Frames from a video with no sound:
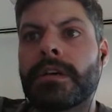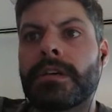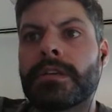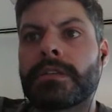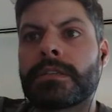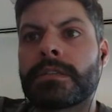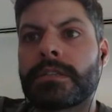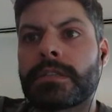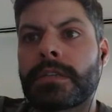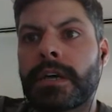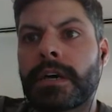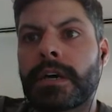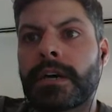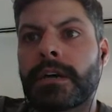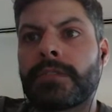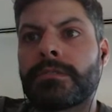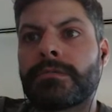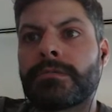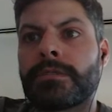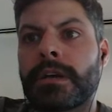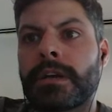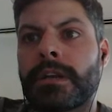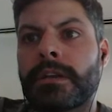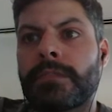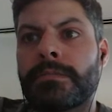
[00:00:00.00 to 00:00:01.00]
style
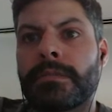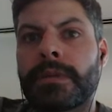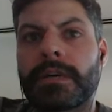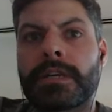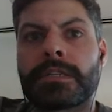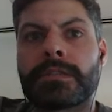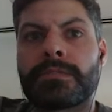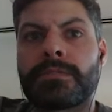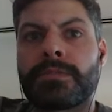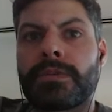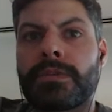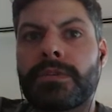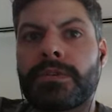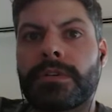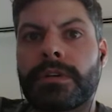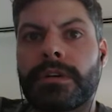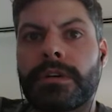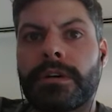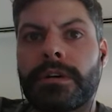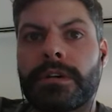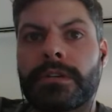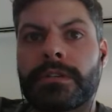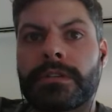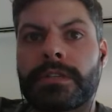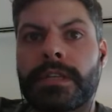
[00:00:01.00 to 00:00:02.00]
randomized
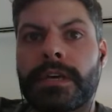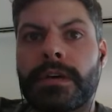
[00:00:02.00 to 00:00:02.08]
protocols